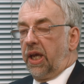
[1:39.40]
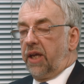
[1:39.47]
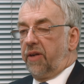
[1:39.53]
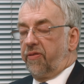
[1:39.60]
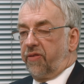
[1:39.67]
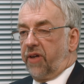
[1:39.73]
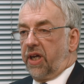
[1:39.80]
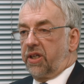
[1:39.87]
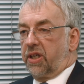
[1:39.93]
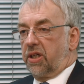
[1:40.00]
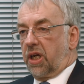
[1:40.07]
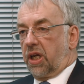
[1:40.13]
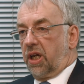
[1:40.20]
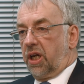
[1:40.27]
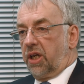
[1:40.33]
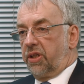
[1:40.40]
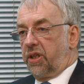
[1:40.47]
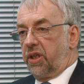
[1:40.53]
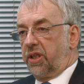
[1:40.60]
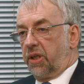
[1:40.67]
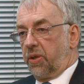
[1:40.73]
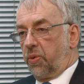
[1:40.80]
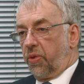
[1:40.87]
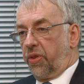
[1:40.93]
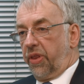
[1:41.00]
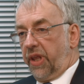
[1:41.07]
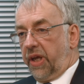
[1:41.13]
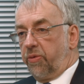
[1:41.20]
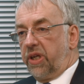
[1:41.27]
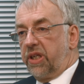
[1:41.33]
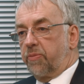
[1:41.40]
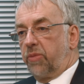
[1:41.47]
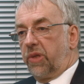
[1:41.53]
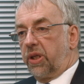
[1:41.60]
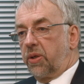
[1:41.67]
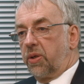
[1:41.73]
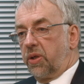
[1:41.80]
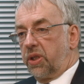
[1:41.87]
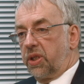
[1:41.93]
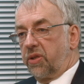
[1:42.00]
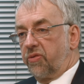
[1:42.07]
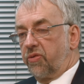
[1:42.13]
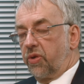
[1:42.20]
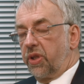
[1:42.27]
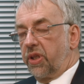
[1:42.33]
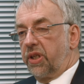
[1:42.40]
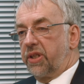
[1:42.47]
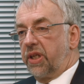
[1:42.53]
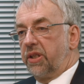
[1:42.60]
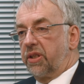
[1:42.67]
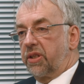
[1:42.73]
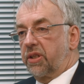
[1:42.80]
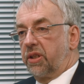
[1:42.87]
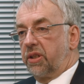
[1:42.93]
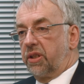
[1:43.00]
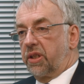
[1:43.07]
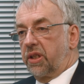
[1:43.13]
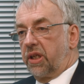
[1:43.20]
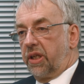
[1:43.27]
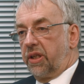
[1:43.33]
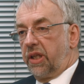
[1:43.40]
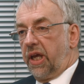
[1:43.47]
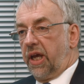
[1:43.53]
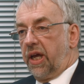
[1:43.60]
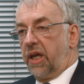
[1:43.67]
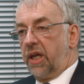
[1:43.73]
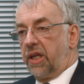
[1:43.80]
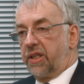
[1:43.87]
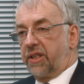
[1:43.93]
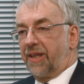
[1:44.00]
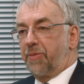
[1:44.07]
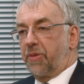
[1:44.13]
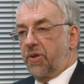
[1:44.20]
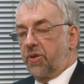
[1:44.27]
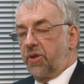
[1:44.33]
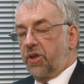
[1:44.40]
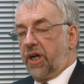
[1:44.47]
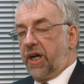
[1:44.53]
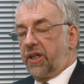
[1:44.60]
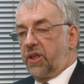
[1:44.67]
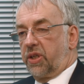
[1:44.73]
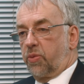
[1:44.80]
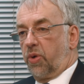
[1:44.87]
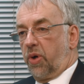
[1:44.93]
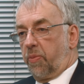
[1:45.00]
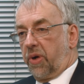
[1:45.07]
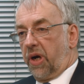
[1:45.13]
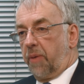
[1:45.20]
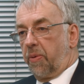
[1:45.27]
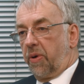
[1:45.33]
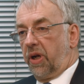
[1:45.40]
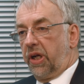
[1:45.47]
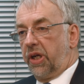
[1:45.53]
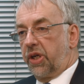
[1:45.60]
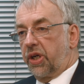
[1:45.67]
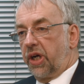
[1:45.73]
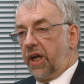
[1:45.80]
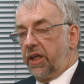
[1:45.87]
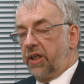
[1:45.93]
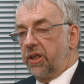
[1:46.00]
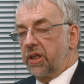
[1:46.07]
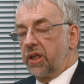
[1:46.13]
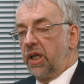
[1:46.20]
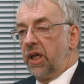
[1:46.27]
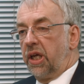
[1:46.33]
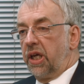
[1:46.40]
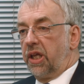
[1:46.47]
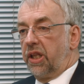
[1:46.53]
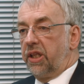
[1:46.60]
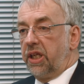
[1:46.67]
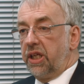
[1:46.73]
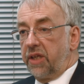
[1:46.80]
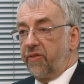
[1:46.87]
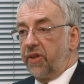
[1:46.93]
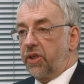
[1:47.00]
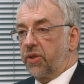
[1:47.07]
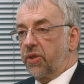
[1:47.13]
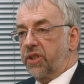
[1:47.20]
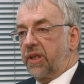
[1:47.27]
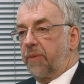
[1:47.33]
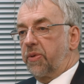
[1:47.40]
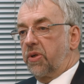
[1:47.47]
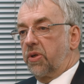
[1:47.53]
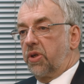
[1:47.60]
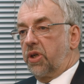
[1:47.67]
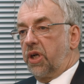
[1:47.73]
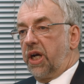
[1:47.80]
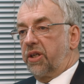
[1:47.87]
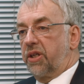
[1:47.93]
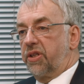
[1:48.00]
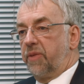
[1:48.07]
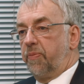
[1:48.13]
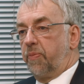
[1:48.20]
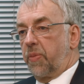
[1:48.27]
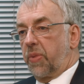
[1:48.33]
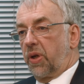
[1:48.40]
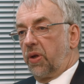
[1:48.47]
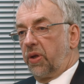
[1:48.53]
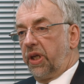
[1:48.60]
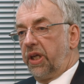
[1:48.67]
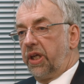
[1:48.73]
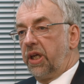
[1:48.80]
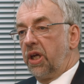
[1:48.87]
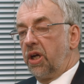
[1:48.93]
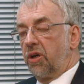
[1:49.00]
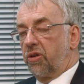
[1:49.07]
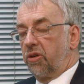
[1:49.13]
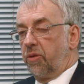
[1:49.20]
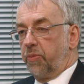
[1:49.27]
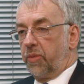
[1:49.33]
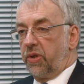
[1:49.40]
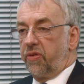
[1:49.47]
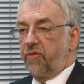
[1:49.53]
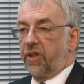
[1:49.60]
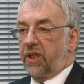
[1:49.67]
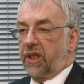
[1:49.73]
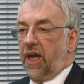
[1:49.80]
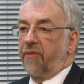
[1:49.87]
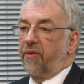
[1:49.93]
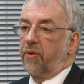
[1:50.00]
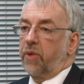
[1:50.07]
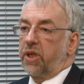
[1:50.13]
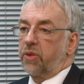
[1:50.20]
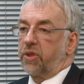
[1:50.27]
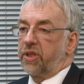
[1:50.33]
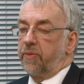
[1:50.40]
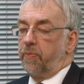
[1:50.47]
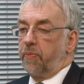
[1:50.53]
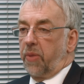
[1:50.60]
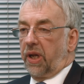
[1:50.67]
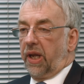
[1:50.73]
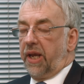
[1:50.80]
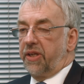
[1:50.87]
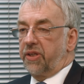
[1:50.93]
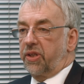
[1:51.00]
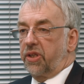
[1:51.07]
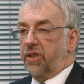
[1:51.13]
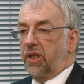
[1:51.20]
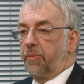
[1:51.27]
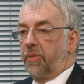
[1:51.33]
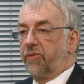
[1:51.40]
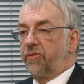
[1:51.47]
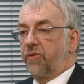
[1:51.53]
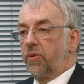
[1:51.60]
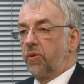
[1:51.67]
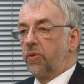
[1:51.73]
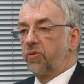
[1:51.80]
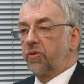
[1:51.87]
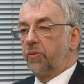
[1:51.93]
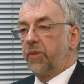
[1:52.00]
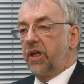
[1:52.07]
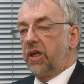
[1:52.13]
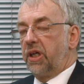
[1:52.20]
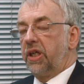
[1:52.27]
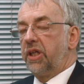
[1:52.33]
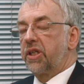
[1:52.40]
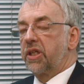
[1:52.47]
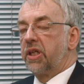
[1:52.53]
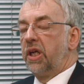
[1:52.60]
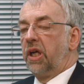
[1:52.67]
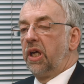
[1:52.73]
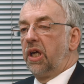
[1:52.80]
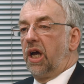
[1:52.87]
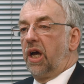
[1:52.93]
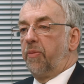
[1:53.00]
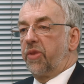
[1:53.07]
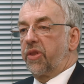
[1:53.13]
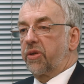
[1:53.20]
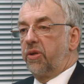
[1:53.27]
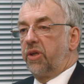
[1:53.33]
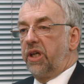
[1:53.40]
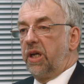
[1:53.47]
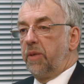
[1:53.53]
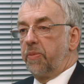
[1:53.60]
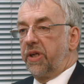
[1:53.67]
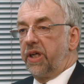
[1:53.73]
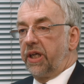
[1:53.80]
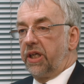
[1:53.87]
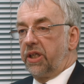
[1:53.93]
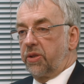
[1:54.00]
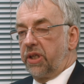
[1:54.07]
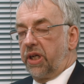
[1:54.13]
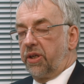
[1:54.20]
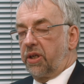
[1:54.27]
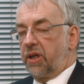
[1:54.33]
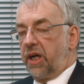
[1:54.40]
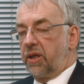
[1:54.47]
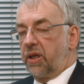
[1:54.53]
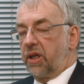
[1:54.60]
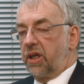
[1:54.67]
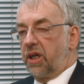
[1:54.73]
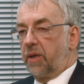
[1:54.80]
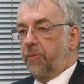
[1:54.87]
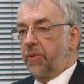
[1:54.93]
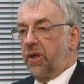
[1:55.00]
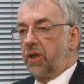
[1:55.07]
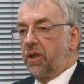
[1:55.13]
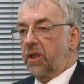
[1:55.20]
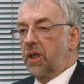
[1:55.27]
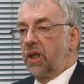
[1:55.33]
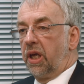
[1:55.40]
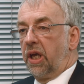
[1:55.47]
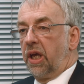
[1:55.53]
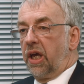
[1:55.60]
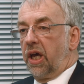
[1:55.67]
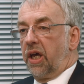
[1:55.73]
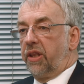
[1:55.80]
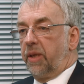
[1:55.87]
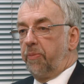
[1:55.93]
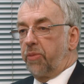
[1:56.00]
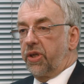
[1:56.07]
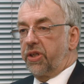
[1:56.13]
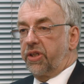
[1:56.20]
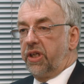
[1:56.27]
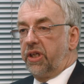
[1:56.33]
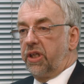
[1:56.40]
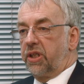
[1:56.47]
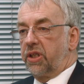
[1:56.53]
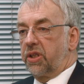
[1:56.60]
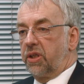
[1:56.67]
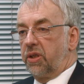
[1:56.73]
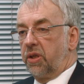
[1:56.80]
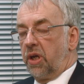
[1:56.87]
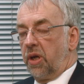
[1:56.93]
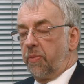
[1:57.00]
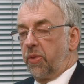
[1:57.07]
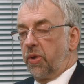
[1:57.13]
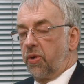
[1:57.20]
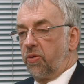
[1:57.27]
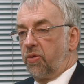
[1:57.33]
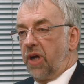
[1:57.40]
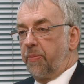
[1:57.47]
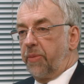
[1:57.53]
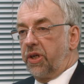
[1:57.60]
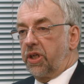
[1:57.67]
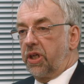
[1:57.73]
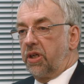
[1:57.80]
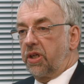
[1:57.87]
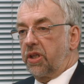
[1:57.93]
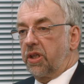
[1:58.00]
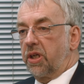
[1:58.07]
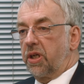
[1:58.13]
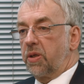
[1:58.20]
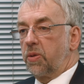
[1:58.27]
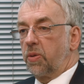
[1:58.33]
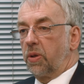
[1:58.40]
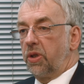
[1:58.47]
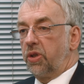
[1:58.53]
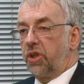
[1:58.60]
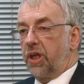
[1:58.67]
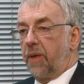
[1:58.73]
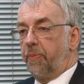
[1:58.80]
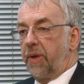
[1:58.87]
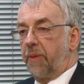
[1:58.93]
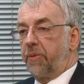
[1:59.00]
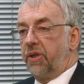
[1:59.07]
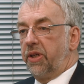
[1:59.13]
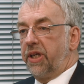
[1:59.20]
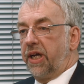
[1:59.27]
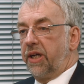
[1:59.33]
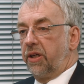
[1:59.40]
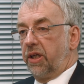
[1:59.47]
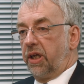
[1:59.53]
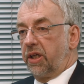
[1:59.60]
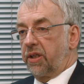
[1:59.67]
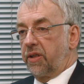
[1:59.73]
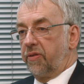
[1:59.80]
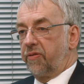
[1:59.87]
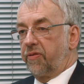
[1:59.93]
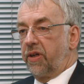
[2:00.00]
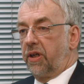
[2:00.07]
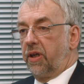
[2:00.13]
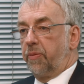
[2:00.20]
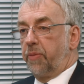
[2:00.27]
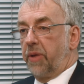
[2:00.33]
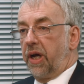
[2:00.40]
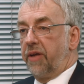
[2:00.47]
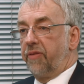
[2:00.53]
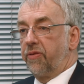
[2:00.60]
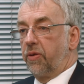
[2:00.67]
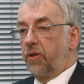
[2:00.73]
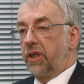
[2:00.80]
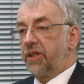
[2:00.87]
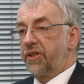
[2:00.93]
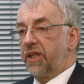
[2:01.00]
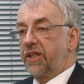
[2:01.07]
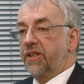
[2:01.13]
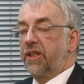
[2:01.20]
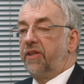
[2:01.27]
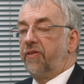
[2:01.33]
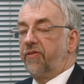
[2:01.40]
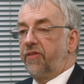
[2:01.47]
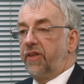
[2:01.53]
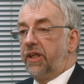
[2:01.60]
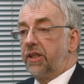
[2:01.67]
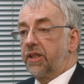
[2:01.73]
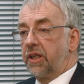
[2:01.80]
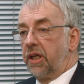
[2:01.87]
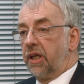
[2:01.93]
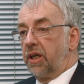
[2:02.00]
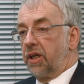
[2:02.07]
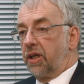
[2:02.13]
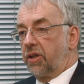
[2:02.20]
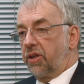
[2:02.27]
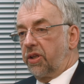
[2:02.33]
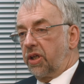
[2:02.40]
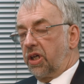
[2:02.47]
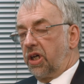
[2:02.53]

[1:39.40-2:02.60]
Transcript: In fact, our client had done all that they reasonably could to avoid this incident, and their subcontractors were appropriately trained, and the individual subcontractor's employee removed a cover which was in place to stop a fall from height um, through an opening into an underground car park, and then proceeded to put rubbish into the hole and jump up and down in it, and followed by falling sixteen feet onto the